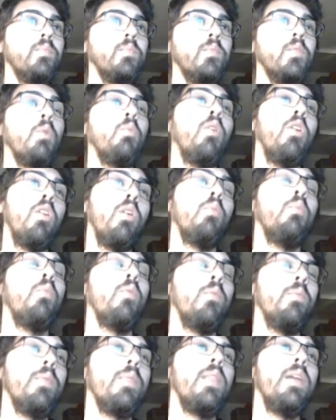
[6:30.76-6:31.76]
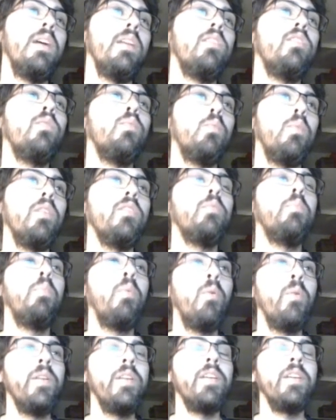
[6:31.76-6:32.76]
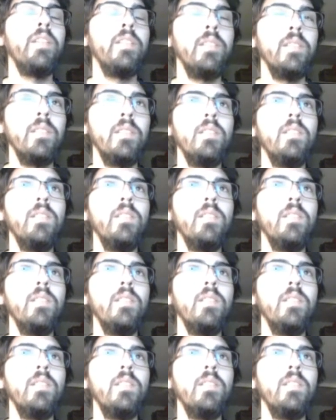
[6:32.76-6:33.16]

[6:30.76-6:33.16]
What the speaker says: Well, it's what's pointing